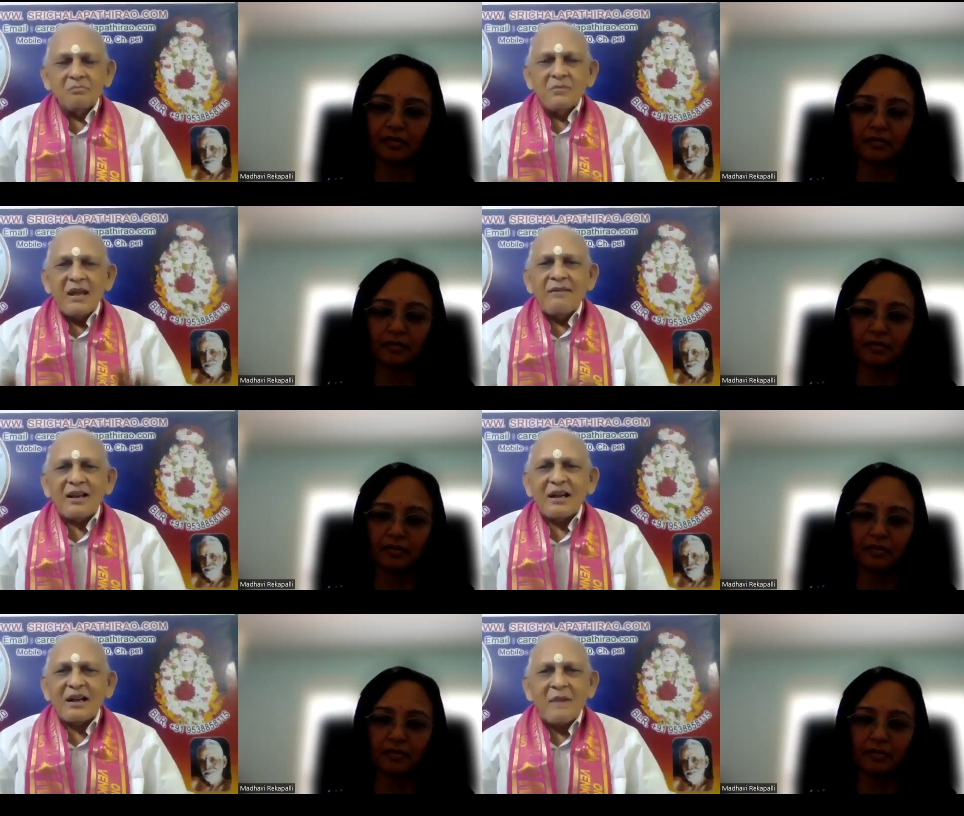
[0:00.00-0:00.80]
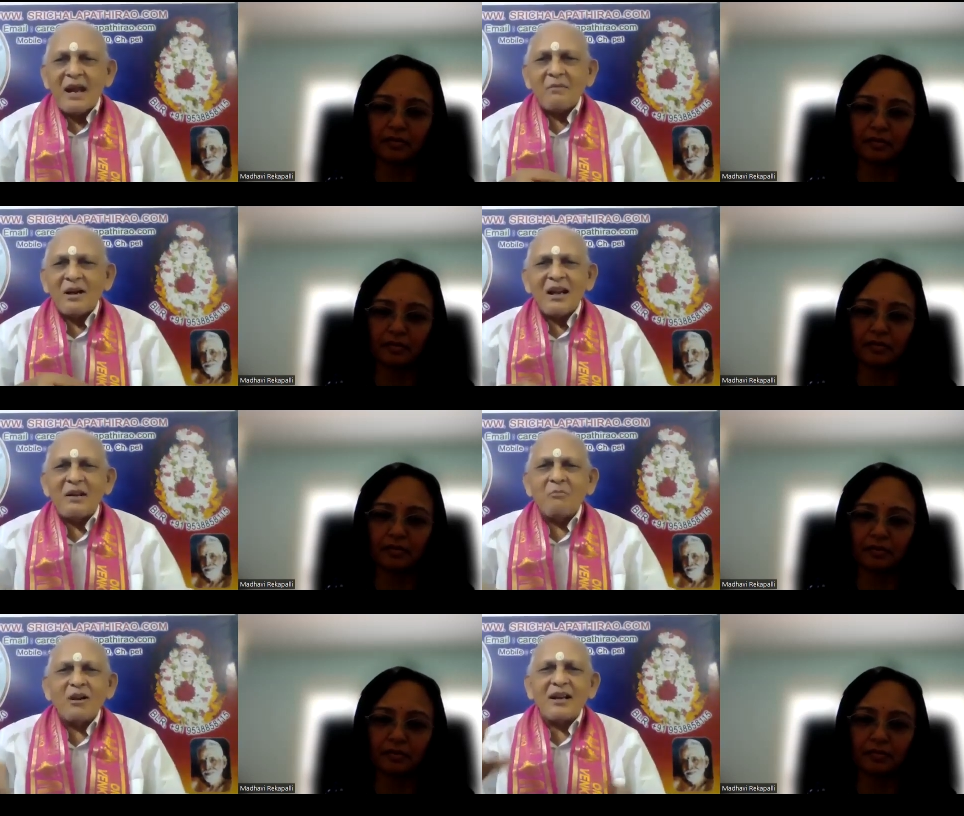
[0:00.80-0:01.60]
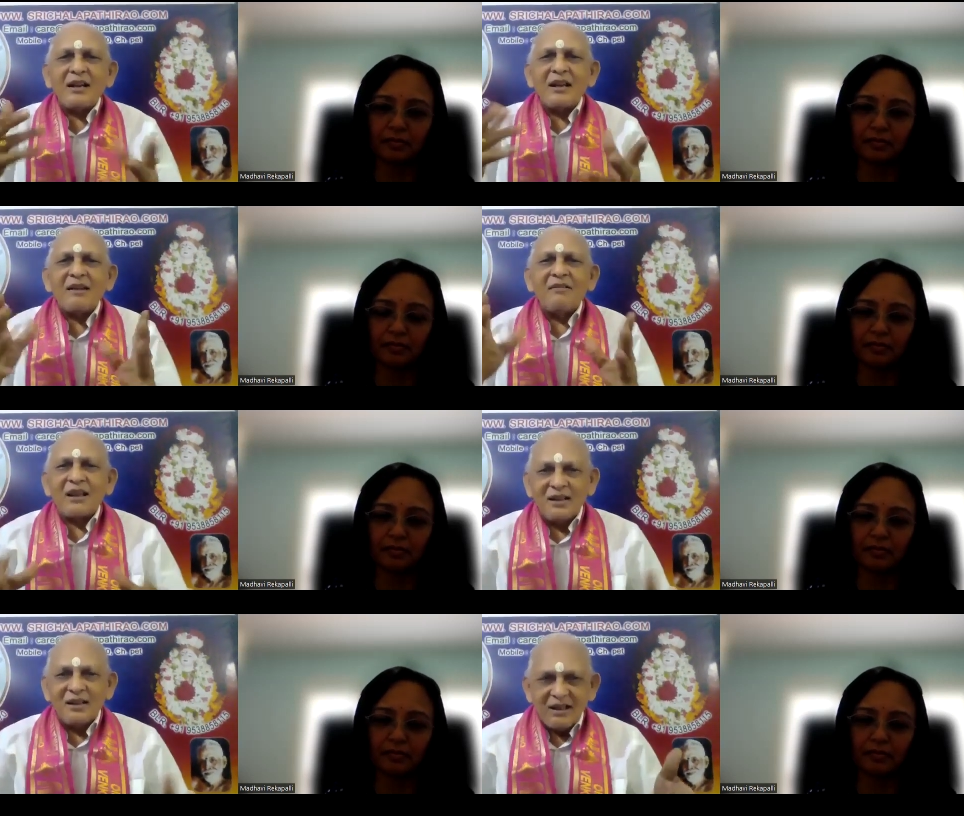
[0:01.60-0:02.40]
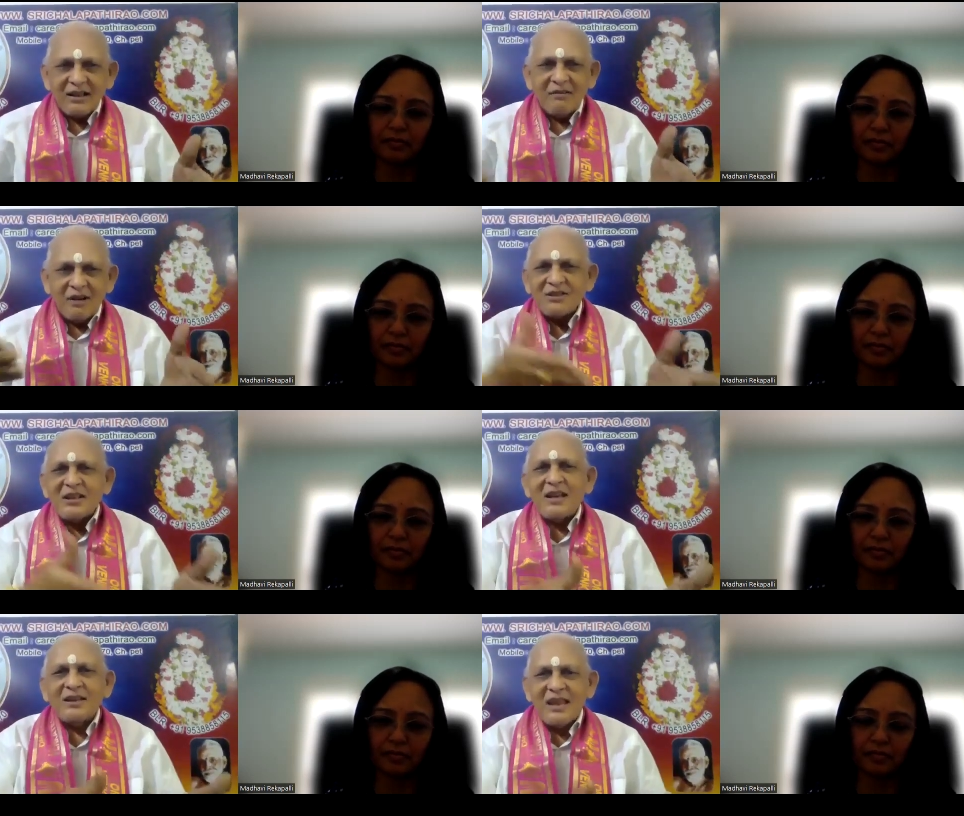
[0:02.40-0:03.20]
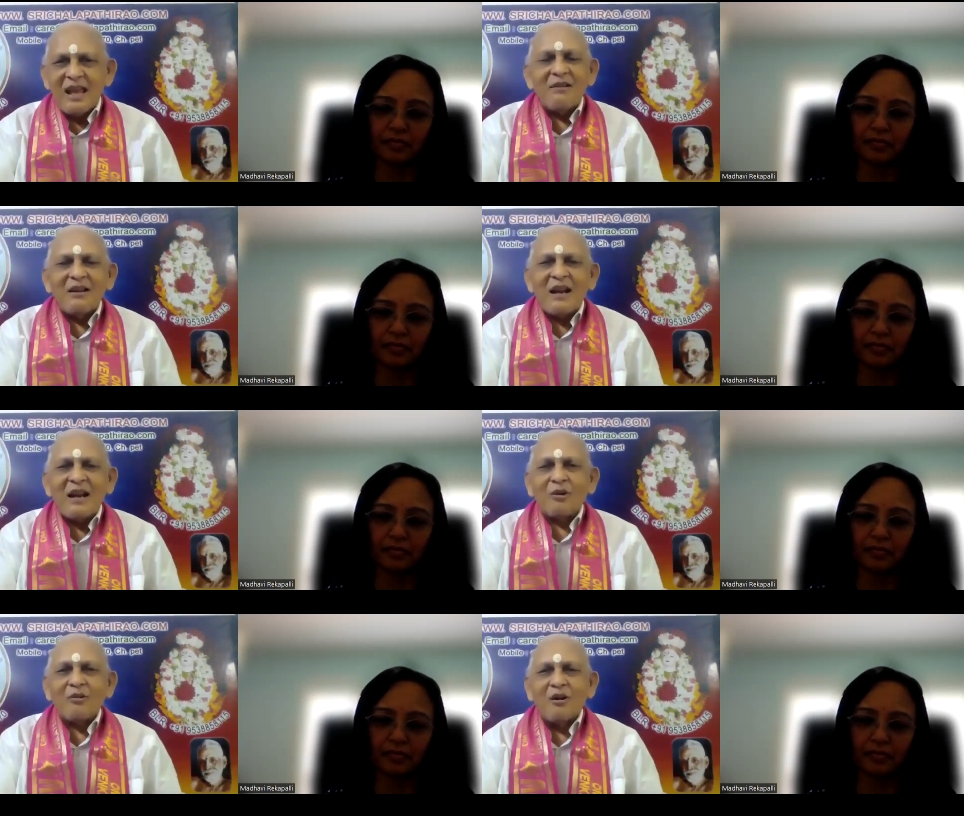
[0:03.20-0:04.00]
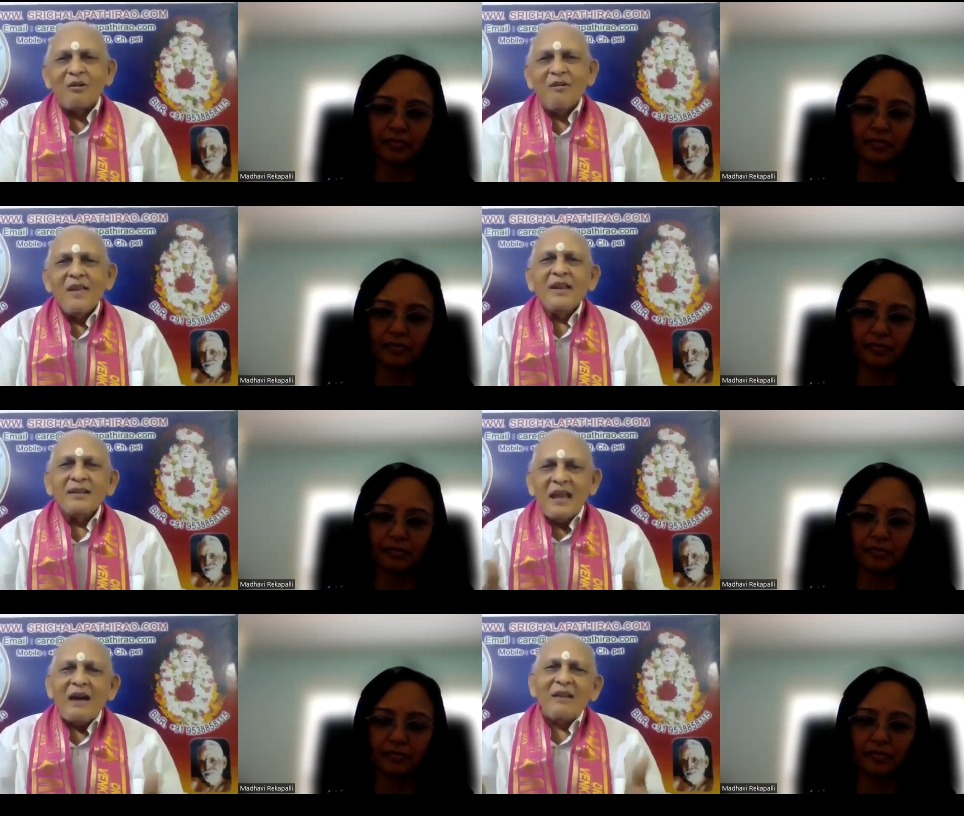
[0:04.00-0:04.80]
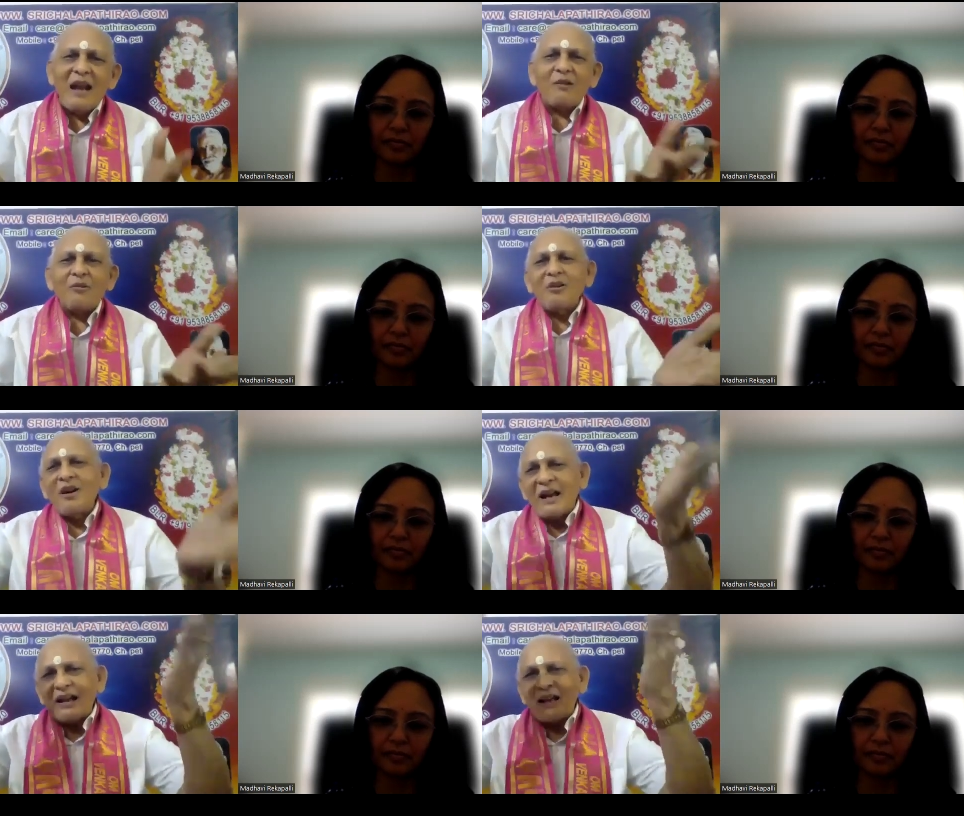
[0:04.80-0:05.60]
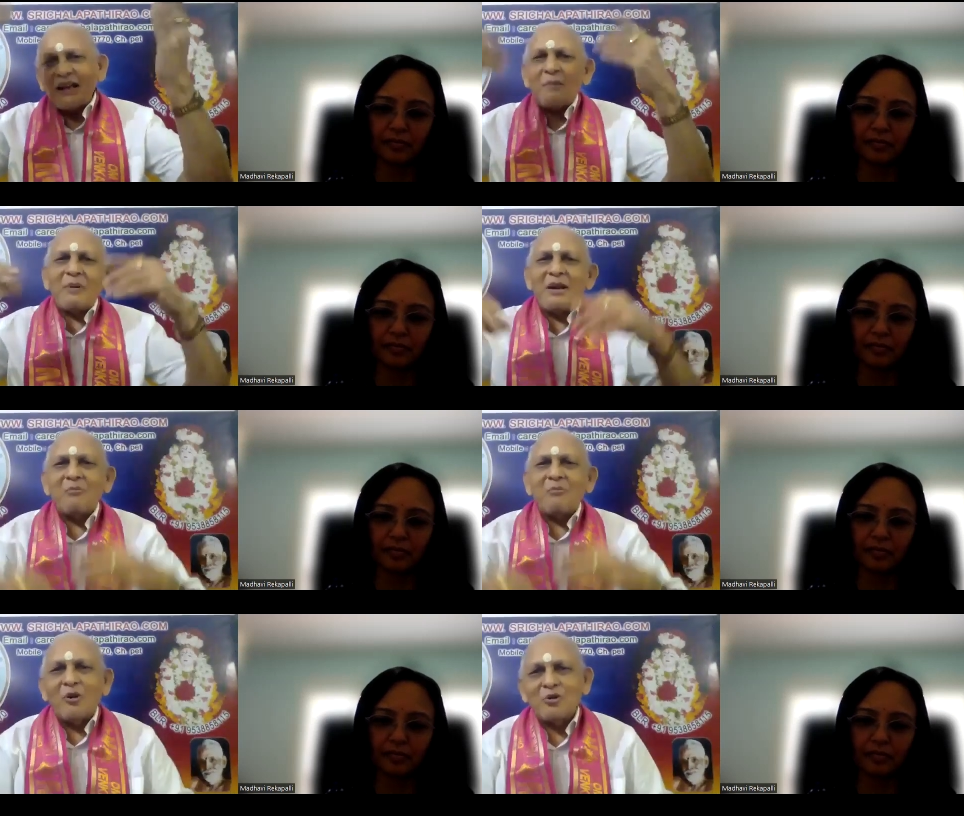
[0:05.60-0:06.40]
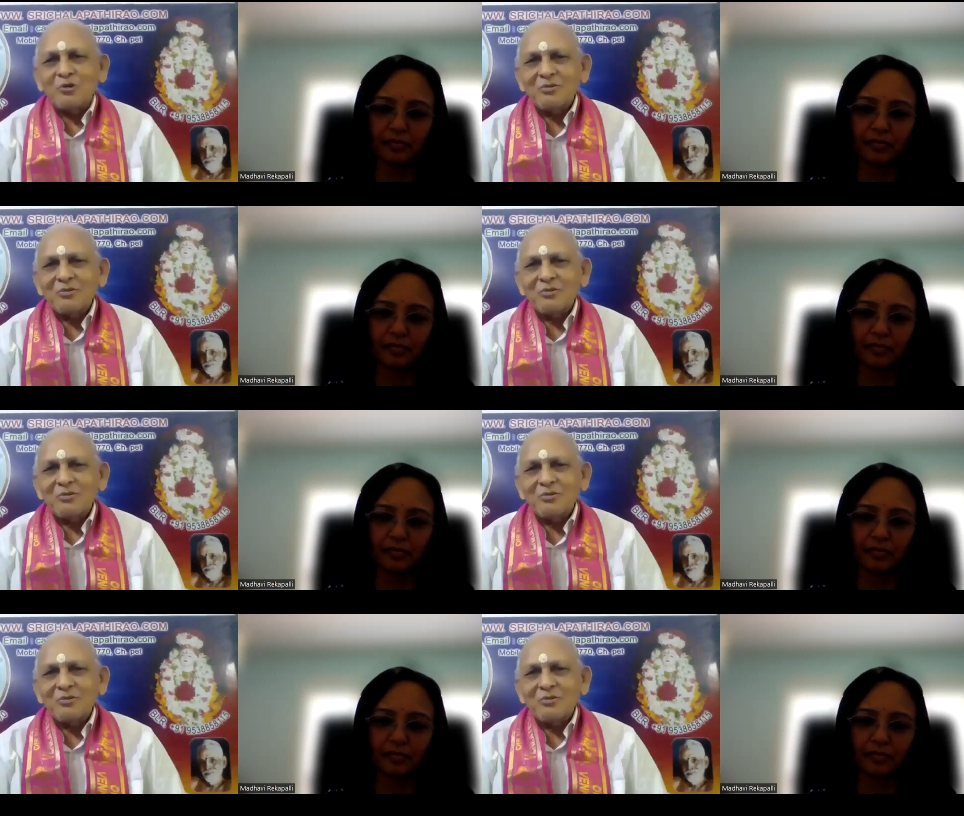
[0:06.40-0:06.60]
Speaker 1: Yavakal, Megamandla, water, Yavakal, and they have lack on Nod. They have lack on Nod, a cricket, a prayer boats.